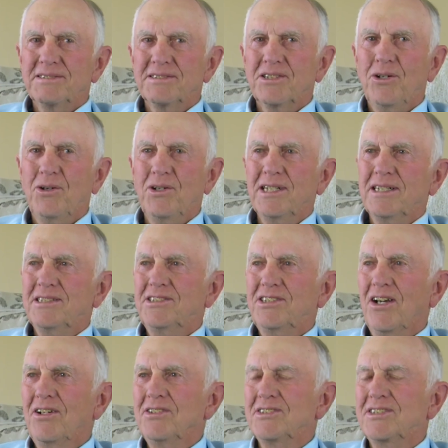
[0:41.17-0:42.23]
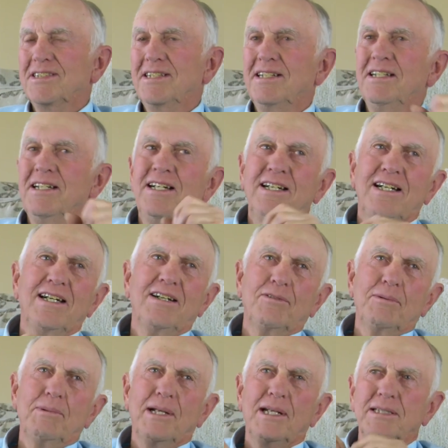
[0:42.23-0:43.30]
going to church and
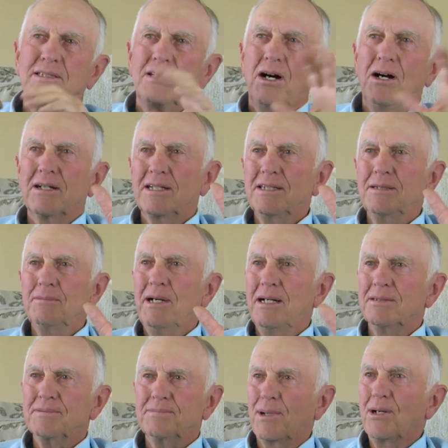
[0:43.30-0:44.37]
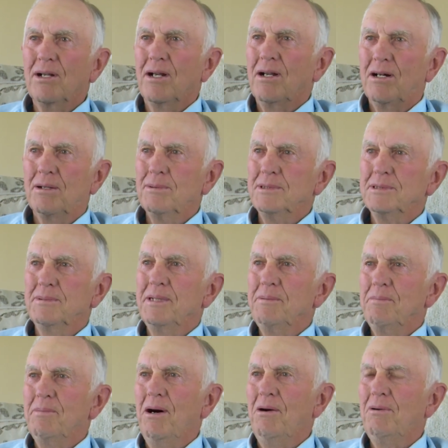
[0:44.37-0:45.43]
everybody talking about Pearl Harbor had
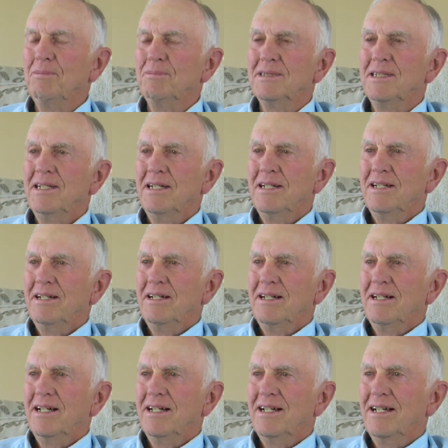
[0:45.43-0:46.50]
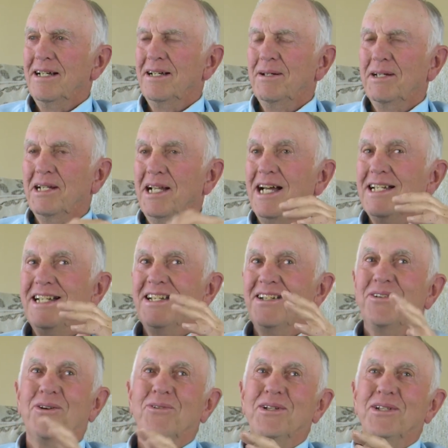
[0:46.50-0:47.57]
been bombed. And I didn't
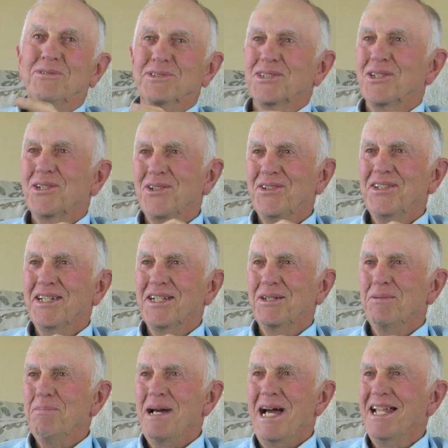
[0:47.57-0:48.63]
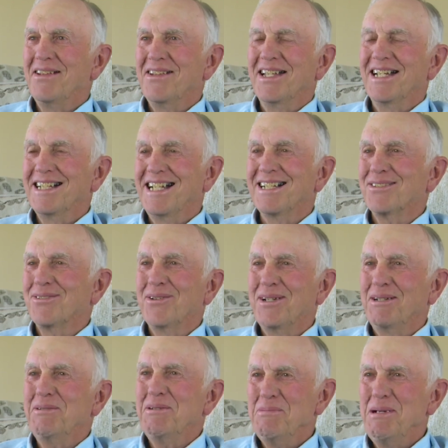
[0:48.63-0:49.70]
know whether it was a good thing or a bad thing. That's what
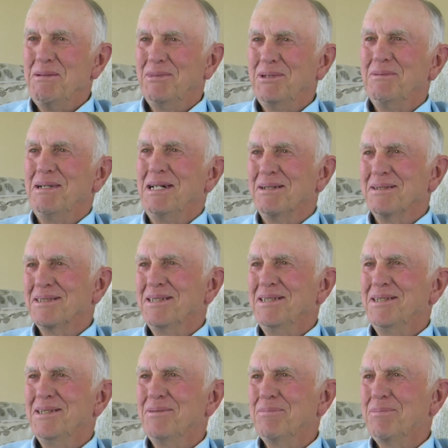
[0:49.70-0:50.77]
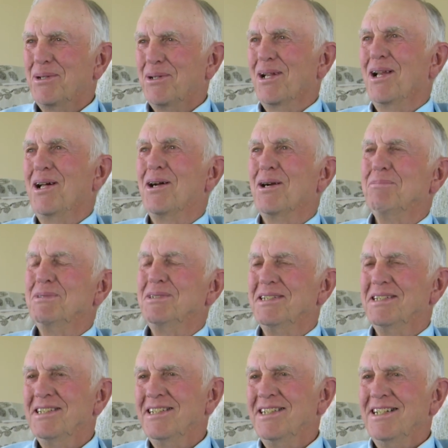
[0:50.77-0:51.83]
I remember about Pearl Harbor.
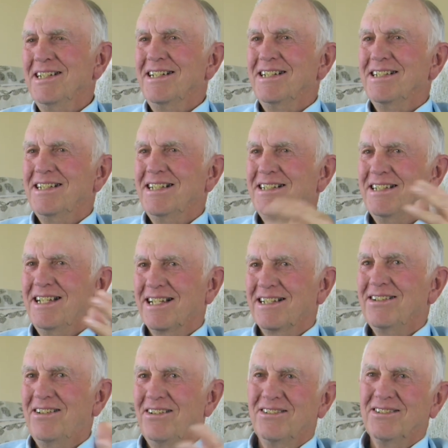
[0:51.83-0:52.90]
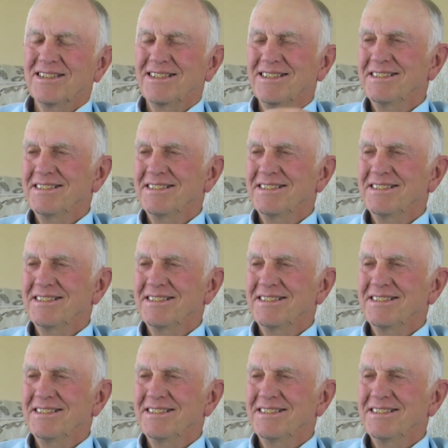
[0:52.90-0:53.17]
It didn't take long